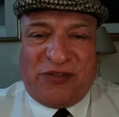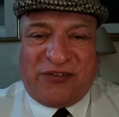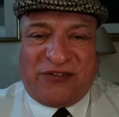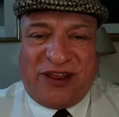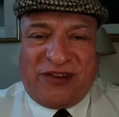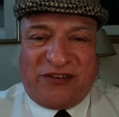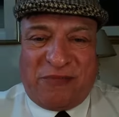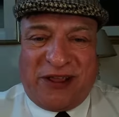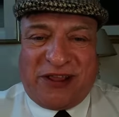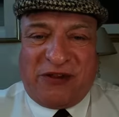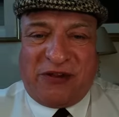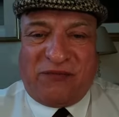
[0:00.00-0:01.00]
that takes the
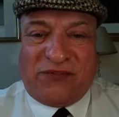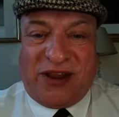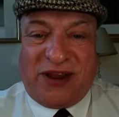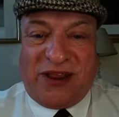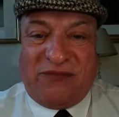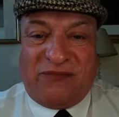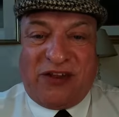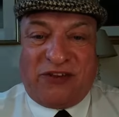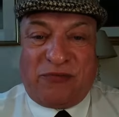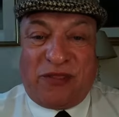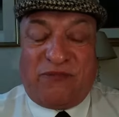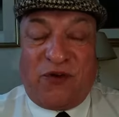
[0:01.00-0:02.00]
mick out of daily events with a